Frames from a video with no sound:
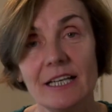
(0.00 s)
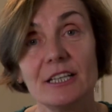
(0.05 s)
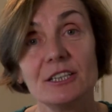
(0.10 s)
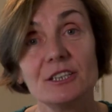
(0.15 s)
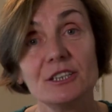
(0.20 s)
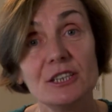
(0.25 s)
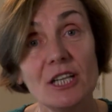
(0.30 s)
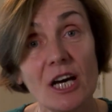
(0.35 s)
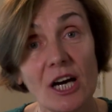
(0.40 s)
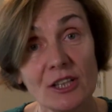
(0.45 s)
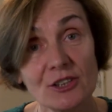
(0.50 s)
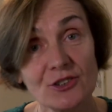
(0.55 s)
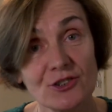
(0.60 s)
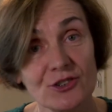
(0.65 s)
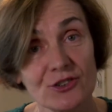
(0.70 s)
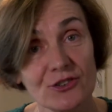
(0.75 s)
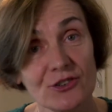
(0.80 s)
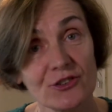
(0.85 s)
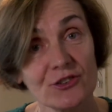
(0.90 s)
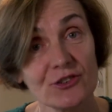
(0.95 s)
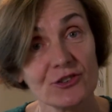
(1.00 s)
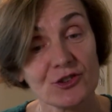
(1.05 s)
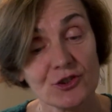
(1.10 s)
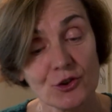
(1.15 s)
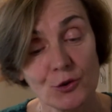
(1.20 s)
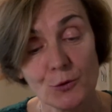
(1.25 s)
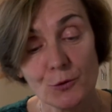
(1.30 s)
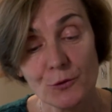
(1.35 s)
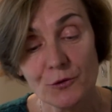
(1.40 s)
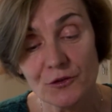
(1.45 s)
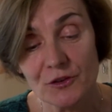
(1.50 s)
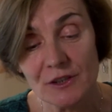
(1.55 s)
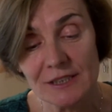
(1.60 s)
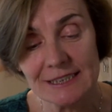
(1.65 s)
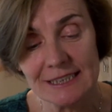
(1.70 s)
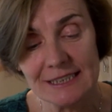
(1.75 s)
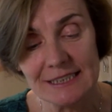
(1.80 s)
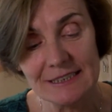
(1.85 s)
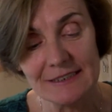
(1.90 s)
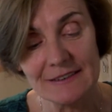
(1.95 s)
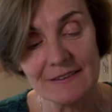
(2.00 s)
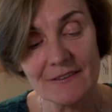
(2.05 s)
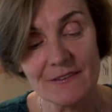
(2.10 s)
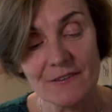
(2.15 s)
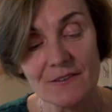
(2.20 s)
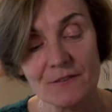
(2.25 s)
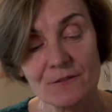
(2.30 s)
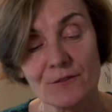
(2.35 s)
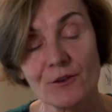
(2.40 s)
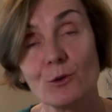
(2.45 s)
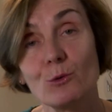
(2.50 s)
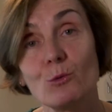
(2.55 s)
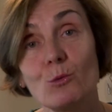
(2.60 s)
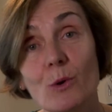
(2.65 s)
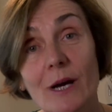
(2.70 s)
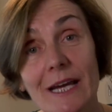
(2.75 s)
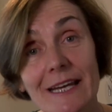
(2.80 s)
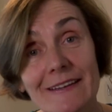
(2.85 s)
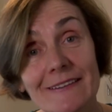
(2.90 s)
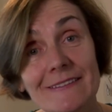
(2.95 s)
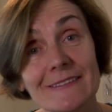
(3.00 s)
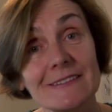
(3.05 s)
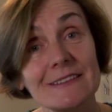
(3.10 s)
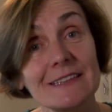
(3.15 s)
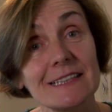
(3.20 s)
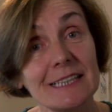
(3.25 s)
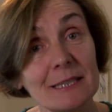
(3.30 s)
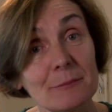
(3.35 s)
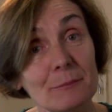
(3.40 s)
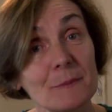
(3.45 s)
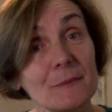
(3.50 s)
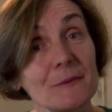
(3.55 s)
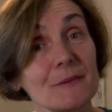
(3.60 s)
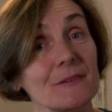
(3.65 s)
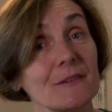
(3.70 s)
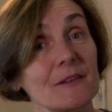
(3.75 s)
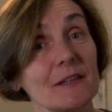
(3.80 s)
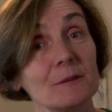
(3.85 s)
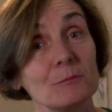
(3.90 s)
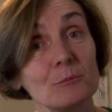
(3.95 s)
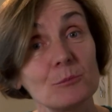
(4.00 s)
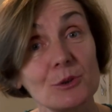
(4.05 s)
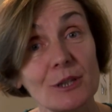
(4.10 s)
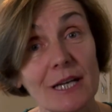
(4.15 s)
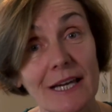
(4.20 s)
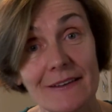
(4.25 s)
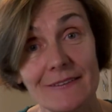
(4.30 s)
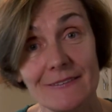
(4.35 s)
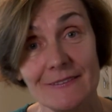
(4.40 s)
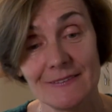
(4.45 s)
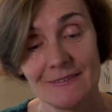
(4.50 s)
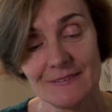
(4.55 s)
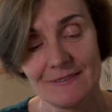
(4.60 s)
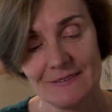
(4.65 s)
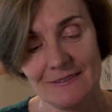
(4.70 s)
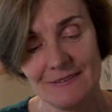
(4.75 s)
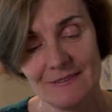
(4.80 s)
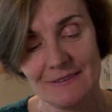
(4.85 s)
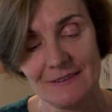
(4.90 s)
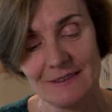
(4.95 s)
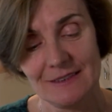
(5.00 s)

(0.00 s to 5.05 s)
Notches show fittings for waist, hips and breasts.